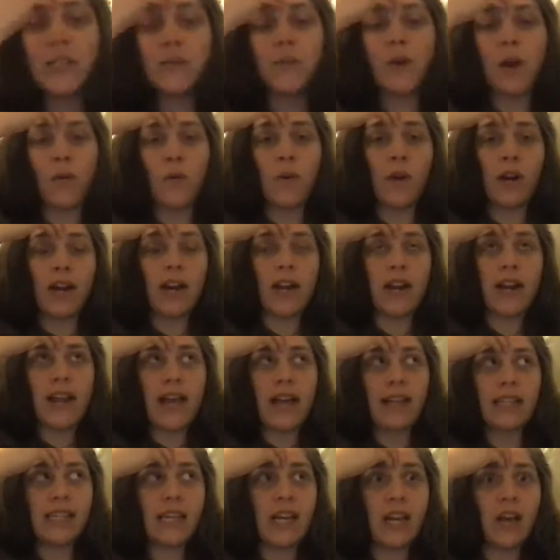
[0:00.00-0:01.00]
where we're
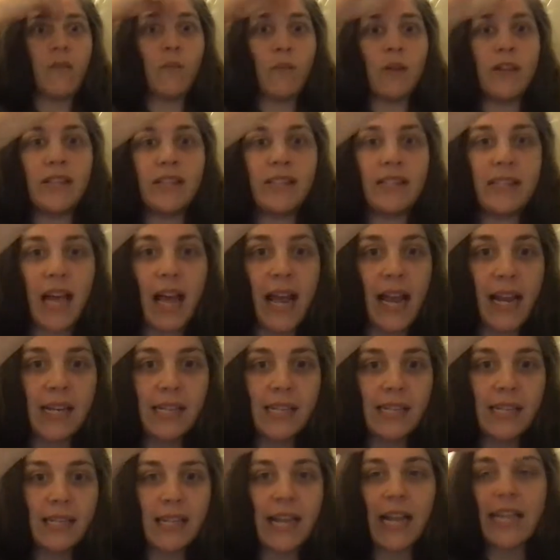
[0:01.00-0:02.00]
connecting with
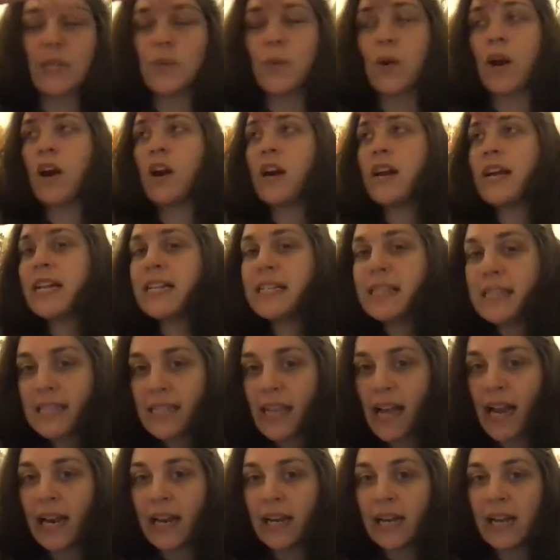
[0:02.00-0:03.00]
sight. That's where our
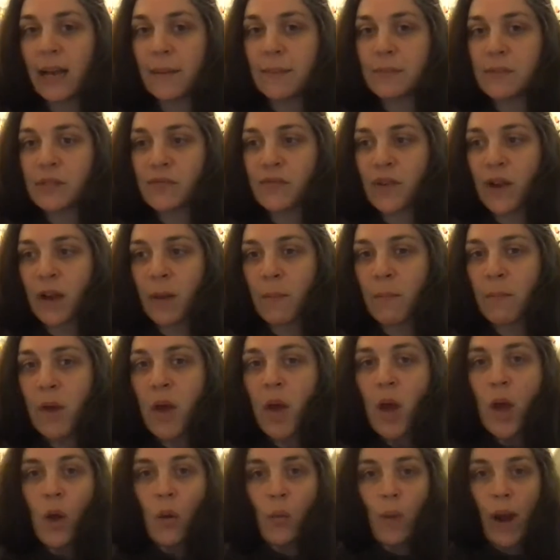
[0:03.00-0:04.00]
insight comes from,
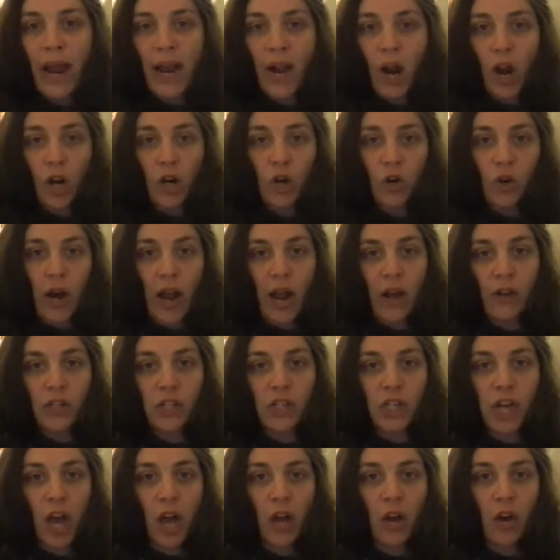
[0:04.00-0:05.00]
right? Our crown
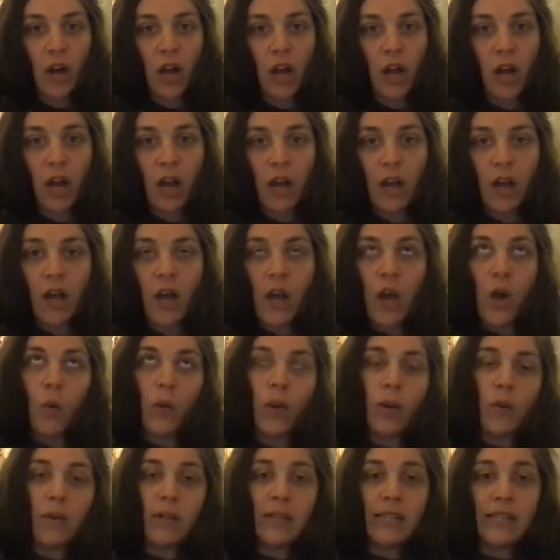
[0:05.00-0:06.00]
chakra,
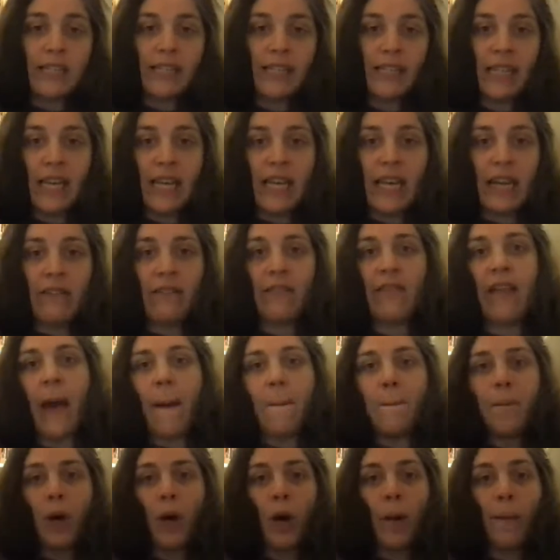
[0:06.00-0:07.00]
we receive
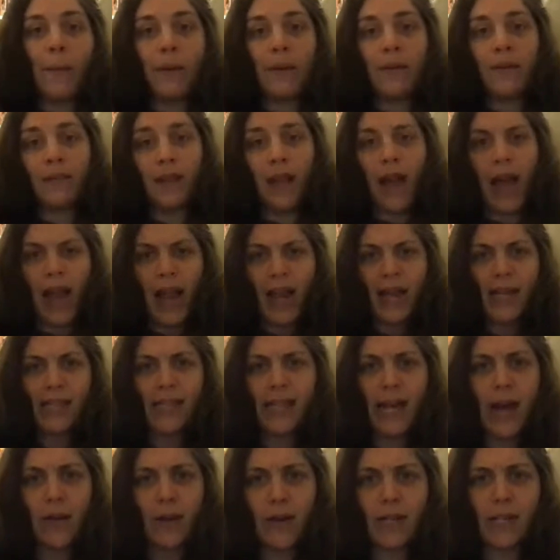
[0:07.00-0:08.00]
that purple light
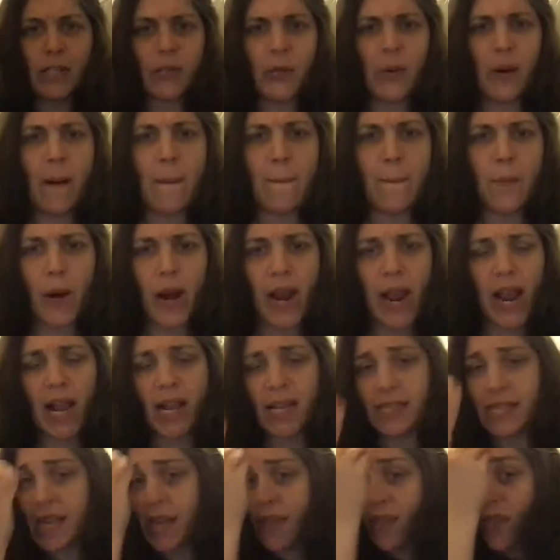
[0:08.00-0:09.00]
down into our
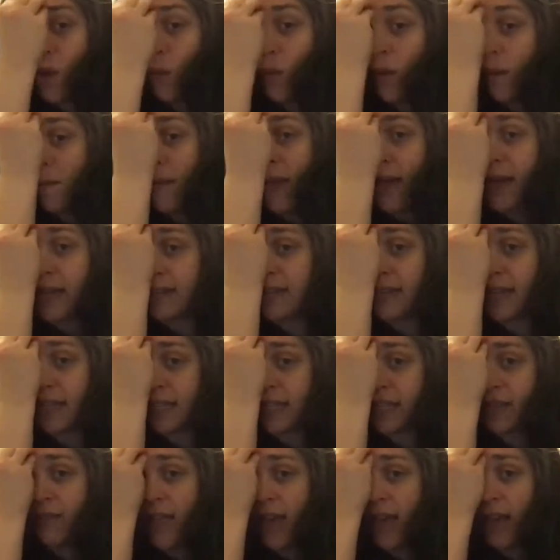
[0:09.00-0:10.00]
brains, and then we make sense
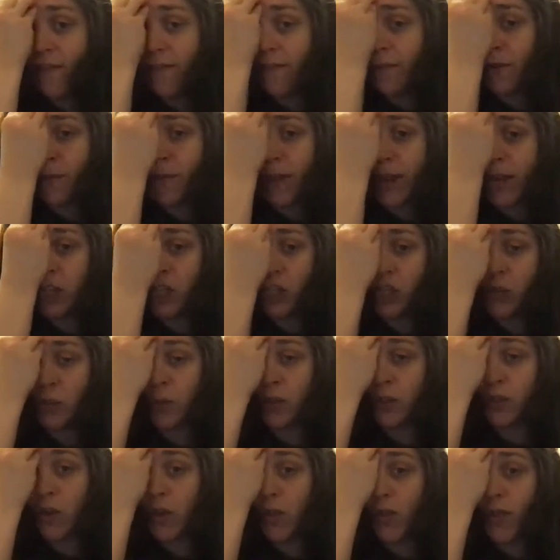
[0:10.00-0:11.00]
of that information
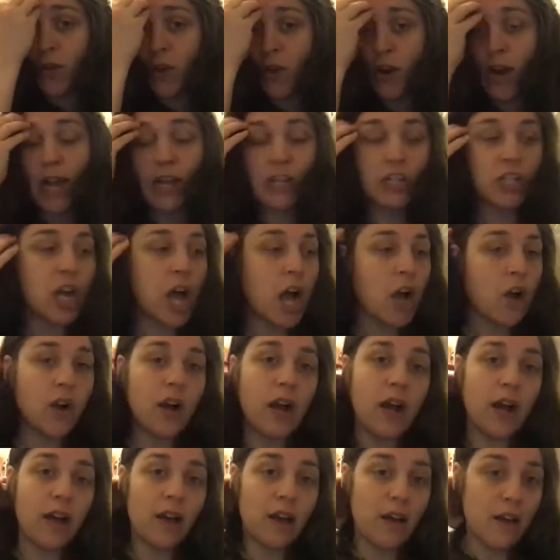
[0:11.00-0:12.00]
with our third eye
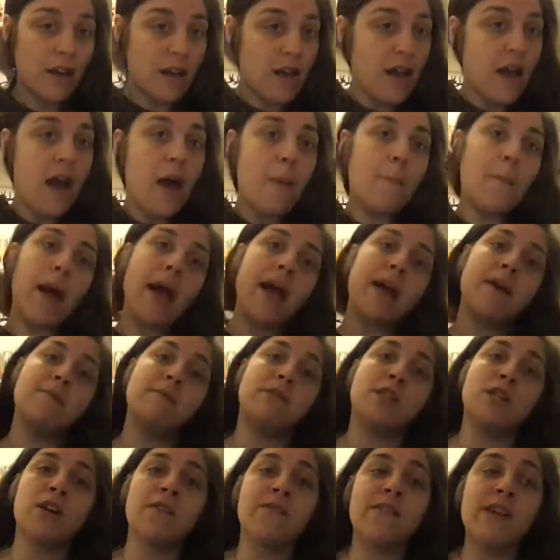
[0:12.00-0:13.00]
chakra by
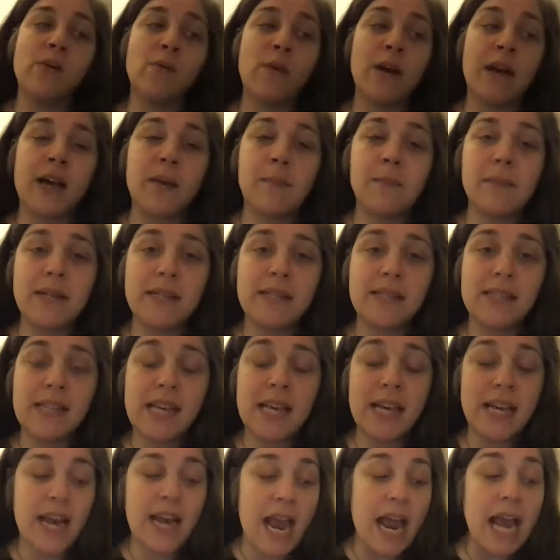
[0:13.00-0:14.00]
observing what can be
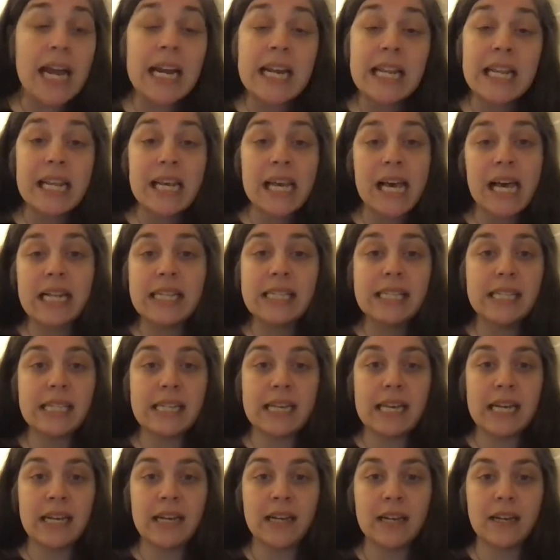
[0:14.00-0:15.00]
seen and the
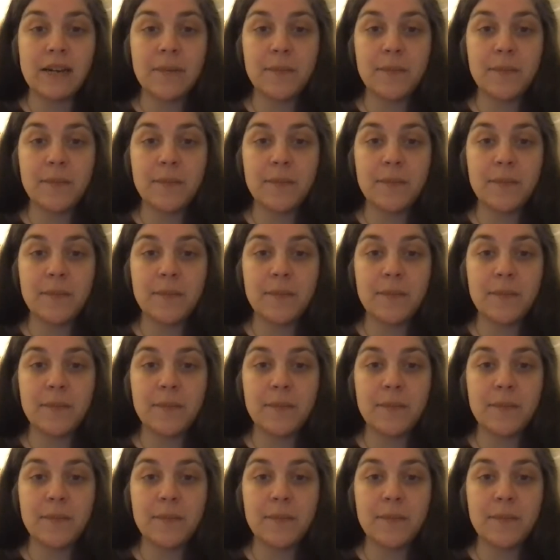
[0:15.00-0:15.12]
unseen.